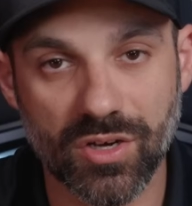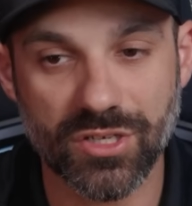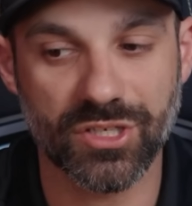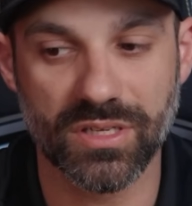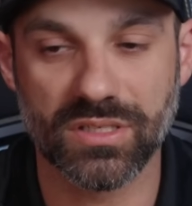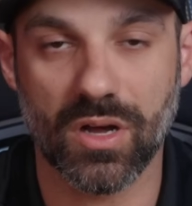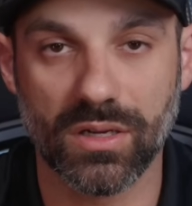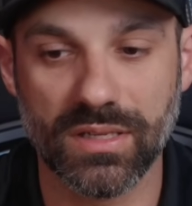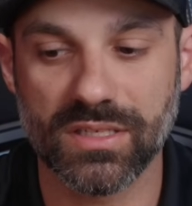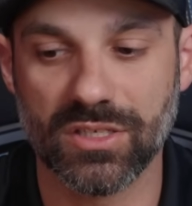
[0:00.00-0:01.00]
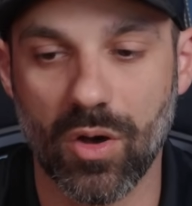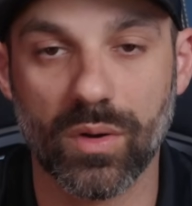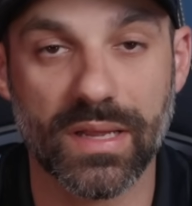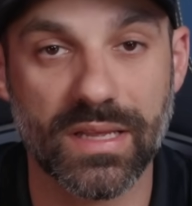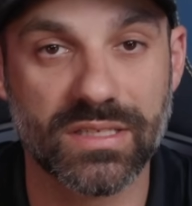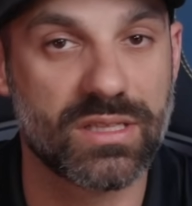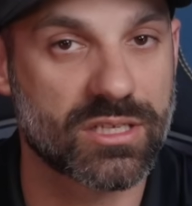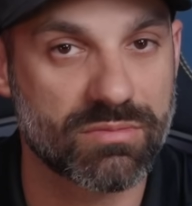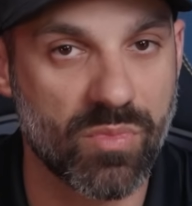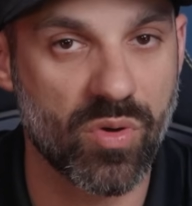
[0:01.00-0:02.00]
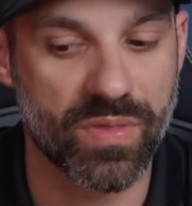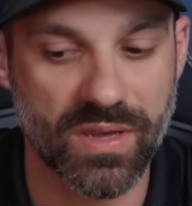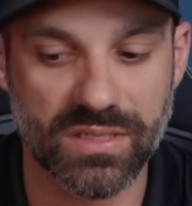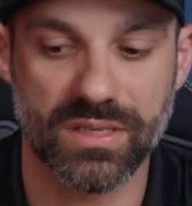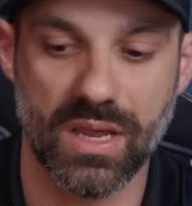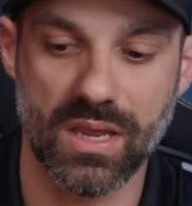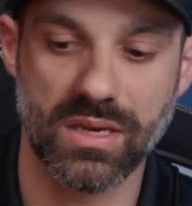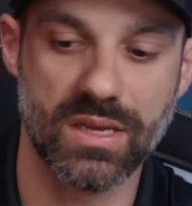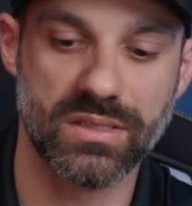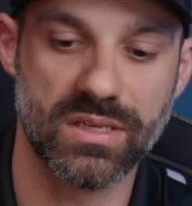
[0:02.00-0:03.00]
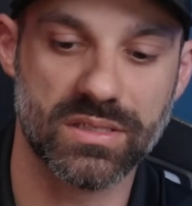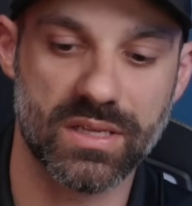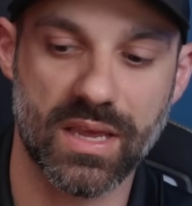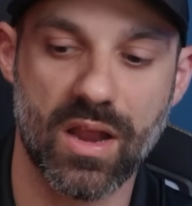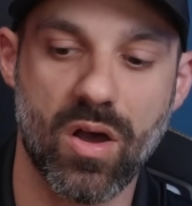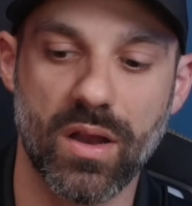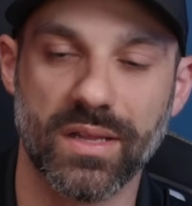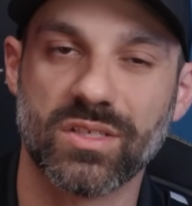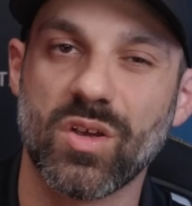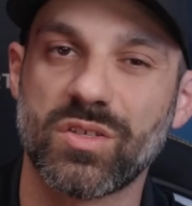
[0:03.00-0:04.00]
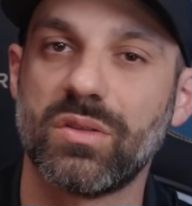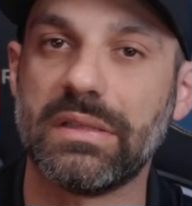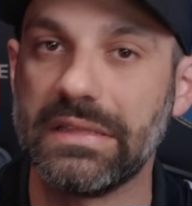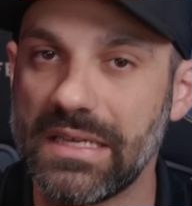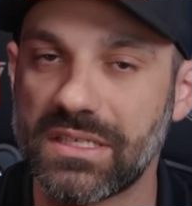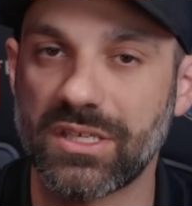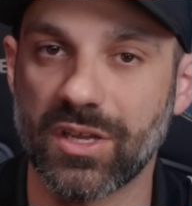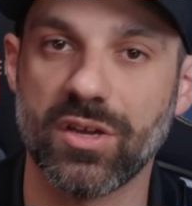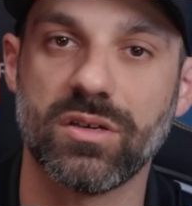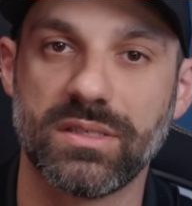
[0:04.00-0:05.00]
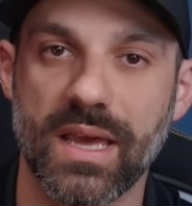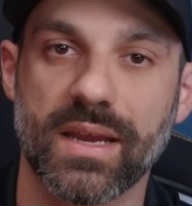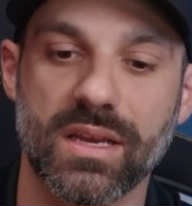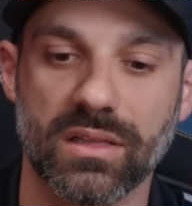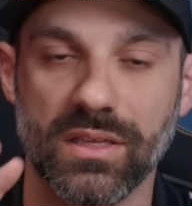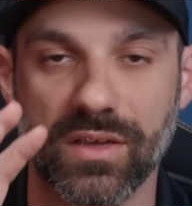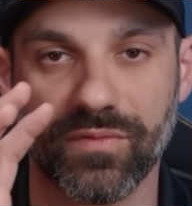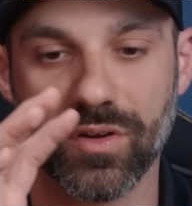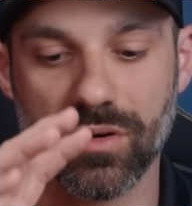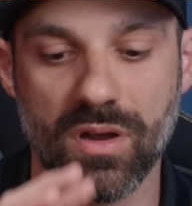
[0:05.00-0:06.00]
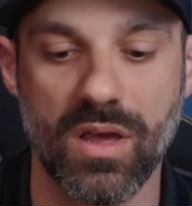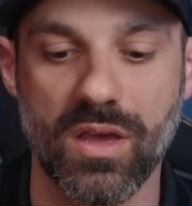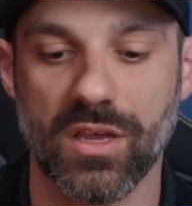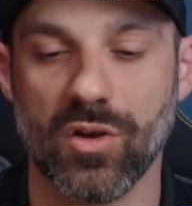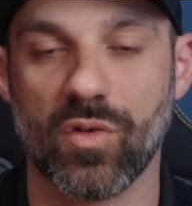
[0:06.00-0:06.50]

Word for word: Cushions on this note is the smoothest and easiest to get on. It's also the least secure technically if you're you